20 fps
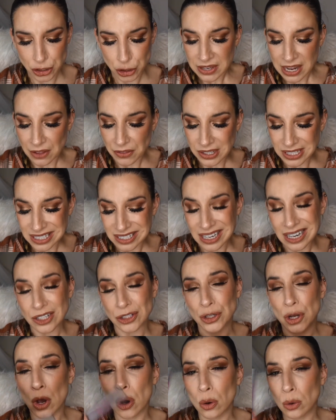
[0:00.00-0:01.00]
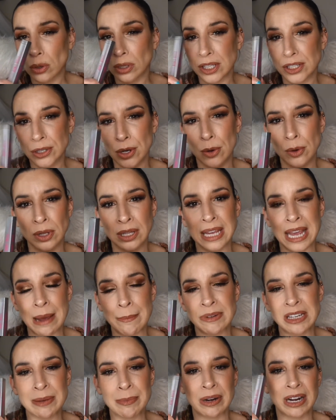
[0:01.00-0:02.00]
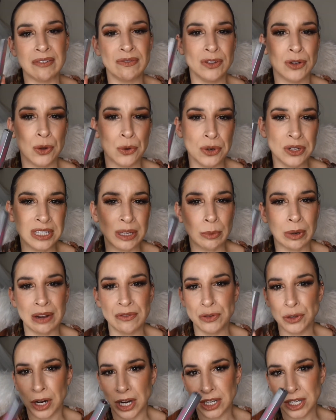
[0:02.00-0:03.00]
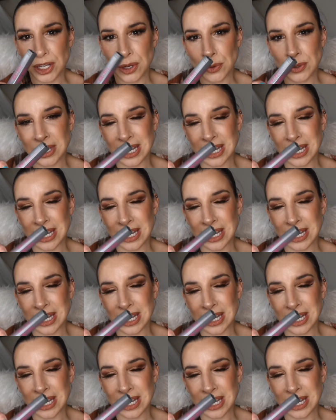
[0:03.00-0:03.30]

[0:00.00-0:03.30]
Now this is not totally empty, but I've noticed that when I've tried to use it,